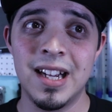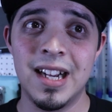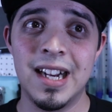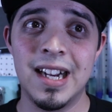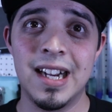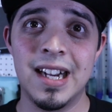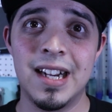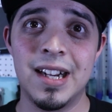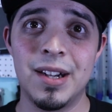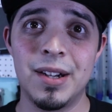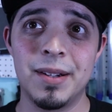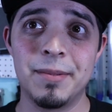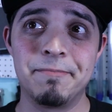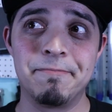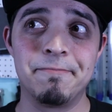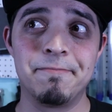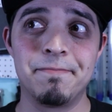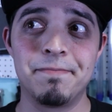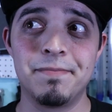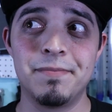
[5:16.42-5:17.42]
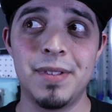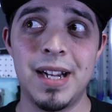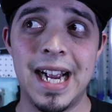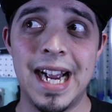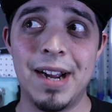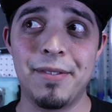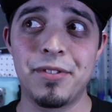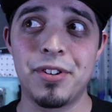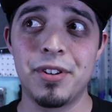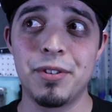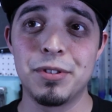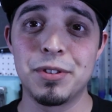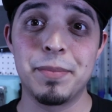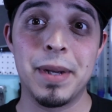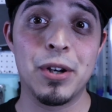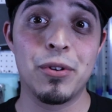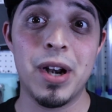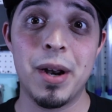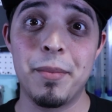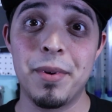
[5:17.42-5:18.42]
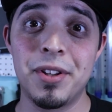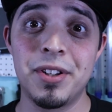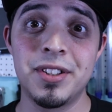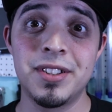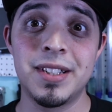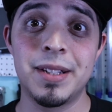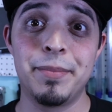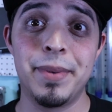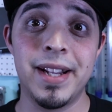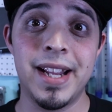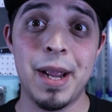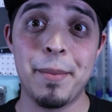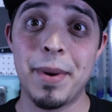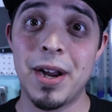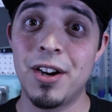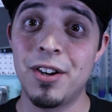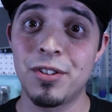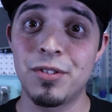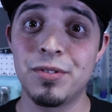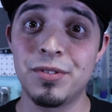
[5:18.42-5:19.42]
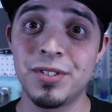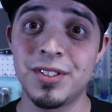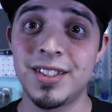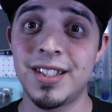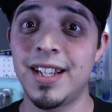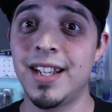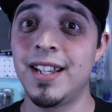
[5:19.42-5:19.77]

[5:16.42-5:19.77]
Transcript: After it was my grandmother's, it became my uncle's.